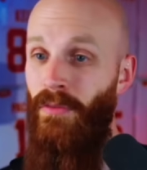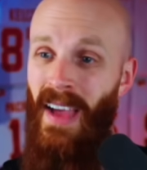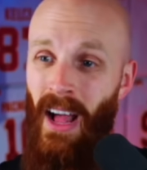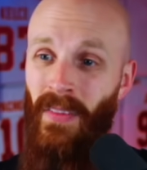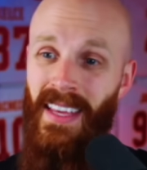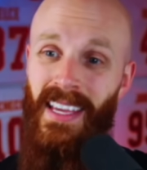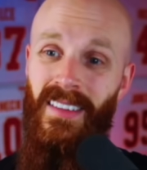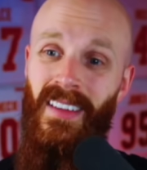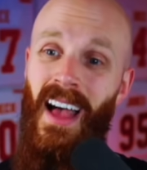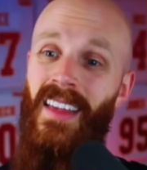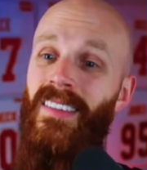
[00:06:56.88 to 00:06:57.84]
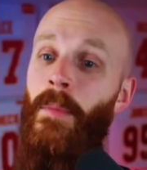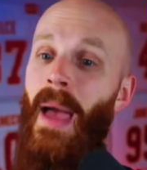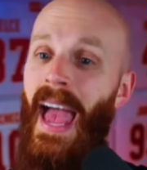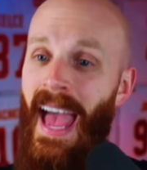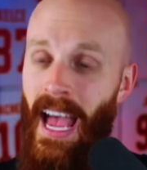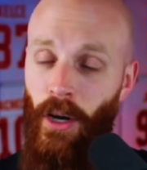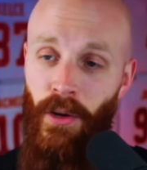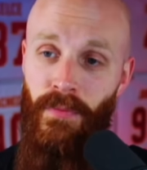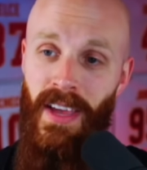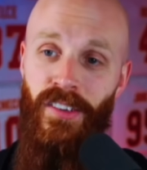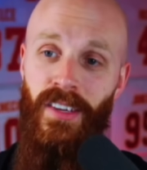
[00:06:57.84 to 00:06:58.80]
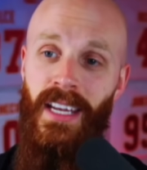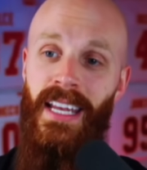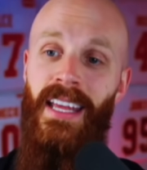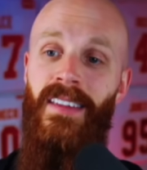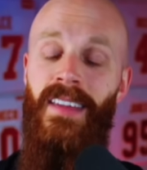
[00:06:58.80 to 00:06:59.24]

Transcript: found that he's got some aggravation in his